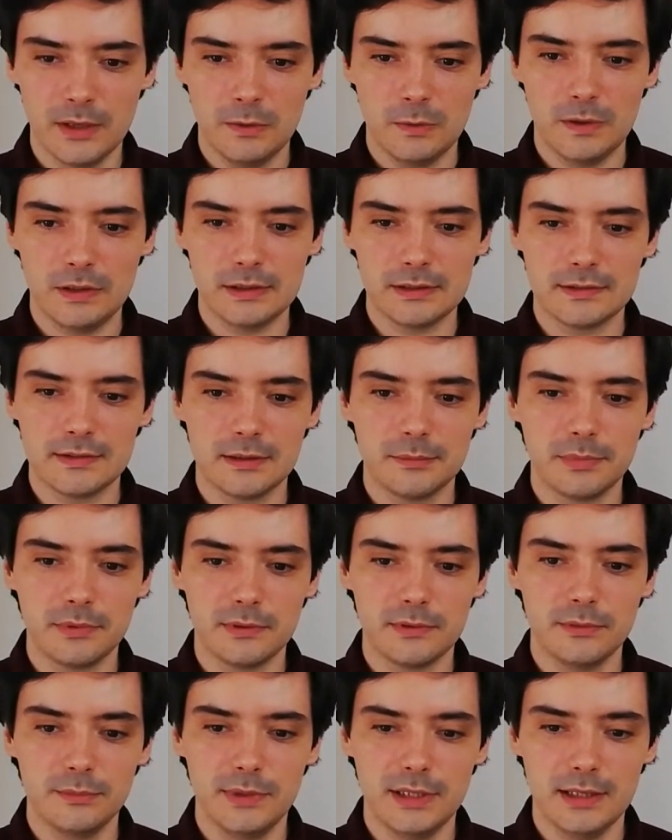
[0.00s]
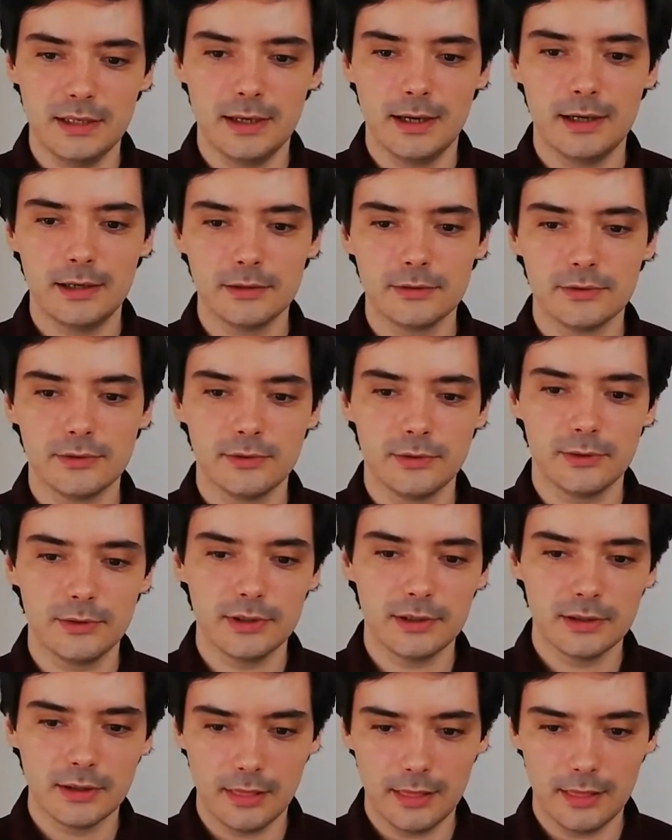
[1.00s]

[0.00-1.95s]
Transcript: One example could be hän soi